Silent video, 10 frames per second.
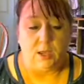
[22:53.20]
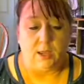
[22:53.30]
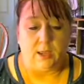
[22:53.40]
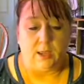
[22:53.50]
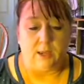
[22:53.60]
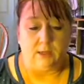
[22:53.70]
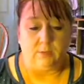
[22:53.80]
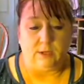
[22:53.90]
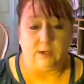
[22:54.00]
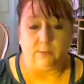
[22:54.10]
And
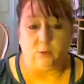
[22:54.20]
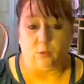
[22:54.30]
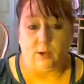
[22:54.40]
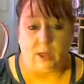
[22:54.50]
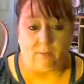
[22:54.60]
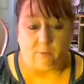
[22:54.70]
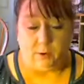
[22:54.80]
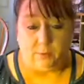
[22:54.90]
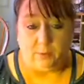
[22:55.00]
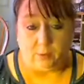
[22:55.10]
we ended up going out of
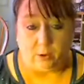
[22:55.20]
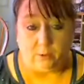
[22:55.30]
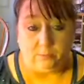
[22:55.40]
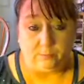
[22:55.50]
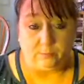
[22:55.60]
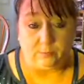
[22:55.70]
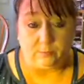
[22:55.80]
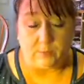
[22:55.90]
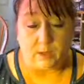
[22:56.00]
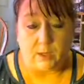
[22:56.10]
where we were.
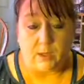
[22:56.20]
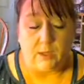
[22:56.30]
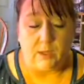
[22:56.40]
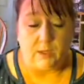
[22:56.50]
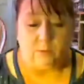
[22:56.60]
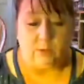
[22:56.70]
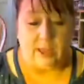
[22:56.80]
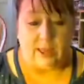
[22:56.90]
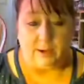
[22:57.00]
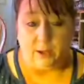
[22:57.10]
We
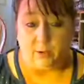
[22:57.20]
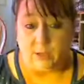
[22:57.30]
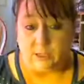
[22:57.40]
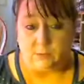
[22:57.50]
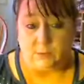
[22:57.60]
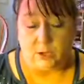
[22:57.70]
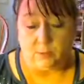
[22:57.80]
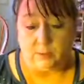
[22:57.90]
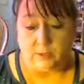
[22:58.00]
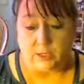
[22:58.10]
had a location we thought
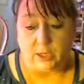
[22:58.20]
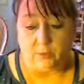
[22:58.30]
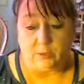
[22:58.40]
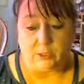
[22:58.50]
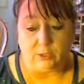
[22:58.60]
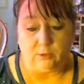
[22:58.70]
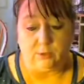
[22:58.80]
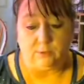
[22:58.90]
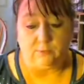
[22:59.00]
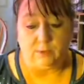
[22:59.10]
we could go into
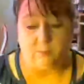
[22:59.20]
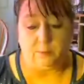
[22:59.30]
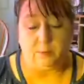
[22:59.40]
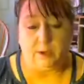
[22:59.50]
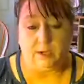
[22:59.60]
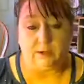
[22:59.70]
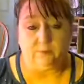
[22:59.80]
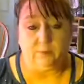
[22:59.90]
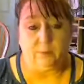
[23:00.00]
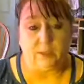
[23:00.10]
and that would be ready in a
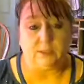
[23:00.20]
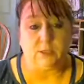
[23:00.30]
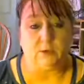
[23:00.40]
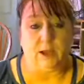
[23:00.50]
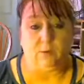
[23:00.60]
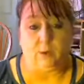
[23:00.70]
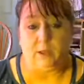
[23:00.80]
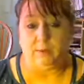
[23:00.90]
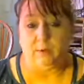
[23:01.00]
few months. So I went